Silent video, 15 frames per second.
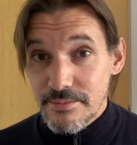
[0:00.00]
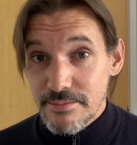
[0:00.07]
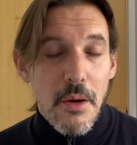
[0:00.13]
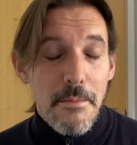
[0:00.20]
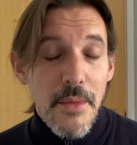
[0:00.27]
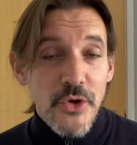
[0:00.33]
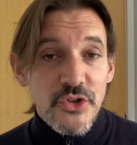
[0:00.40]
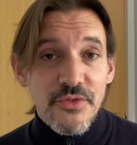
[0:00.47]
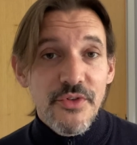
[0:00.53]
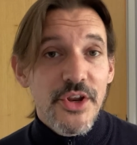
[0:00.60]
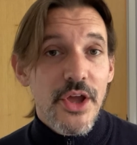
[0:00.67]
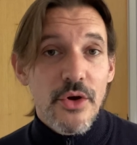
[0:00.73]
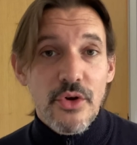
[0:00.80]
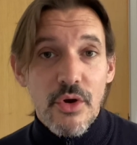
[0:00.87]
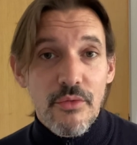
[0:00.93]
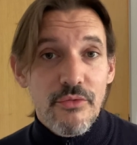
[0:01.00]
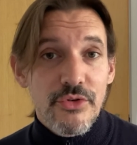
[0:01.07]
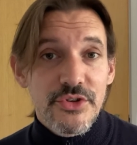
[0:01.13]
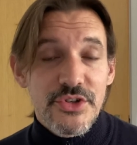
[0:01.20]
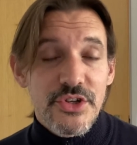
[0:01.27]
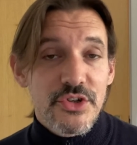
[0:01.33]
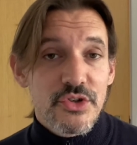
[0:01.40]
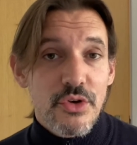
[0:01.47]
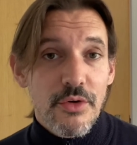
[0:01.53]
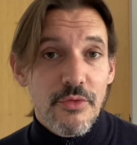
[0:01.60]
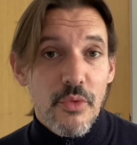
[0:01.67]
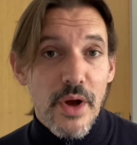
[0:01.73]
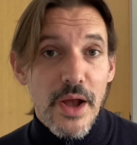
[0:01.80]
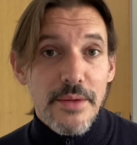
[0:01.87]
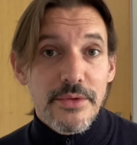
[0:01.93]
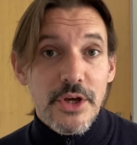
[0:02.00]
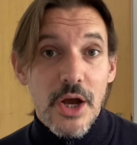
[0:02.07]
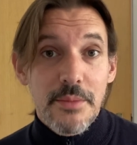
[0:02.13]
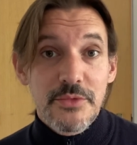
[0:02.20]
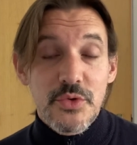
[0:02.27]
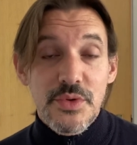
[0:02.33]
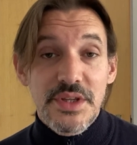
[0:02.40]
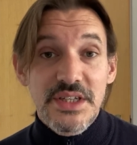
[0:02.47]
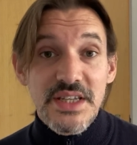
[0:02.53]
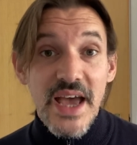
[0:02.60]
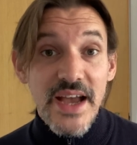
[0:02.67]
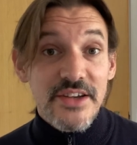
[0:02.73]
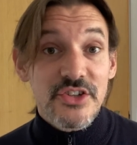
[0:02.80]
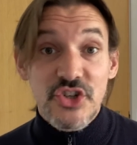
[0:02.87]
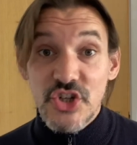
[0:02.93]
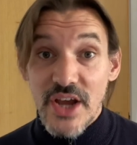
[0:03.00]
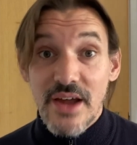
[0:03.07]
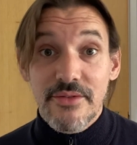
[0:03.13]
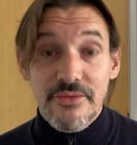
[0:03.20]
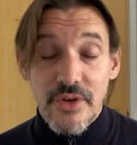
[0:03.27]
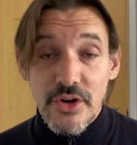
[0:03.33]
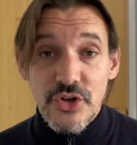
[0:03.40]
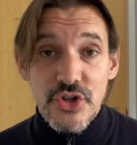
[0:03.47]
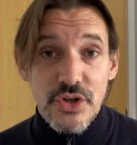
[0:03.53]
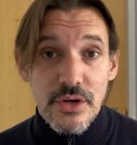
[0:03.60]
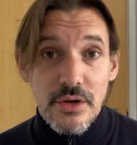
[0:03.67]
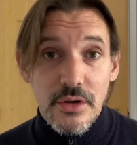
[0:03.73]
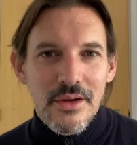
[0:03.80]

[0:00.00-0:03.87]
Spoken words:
Most video conferencing software comes with a text chat function.